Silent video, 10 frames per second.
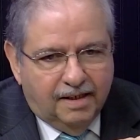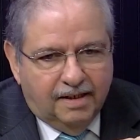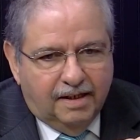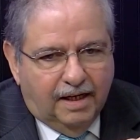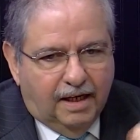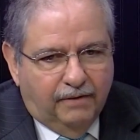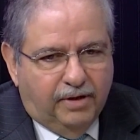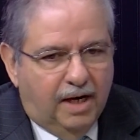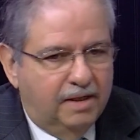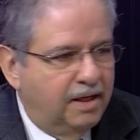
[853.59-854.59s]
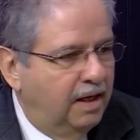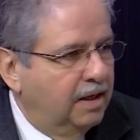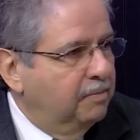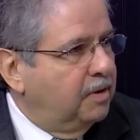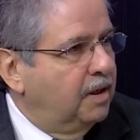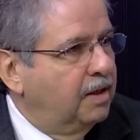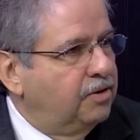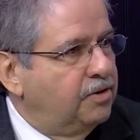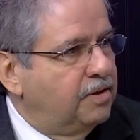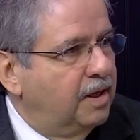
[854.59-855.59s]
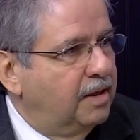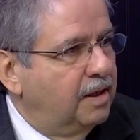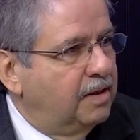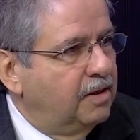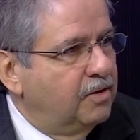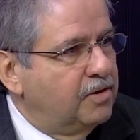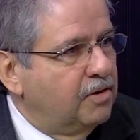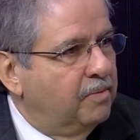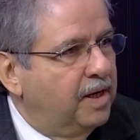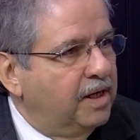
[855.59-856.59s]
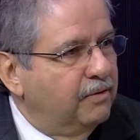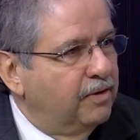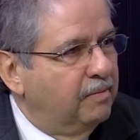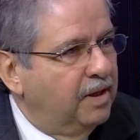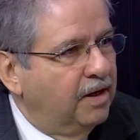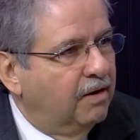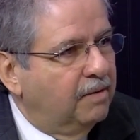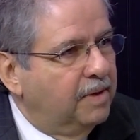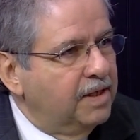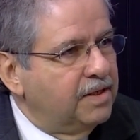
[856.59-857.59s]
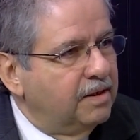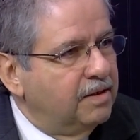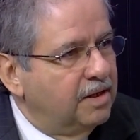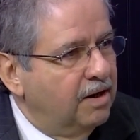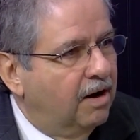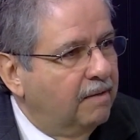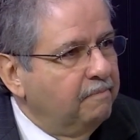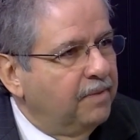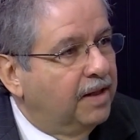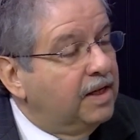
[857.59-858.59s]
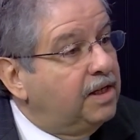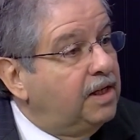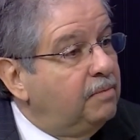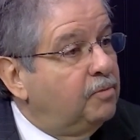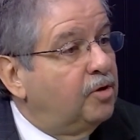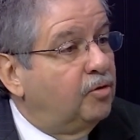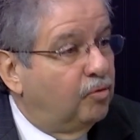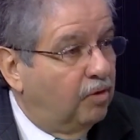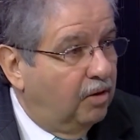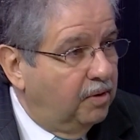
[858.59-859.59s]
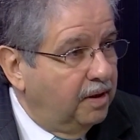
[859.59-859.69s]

I've got to tell you, I'm glad you said that there are so many of them, and they are amazing, because they are. And they keep growing.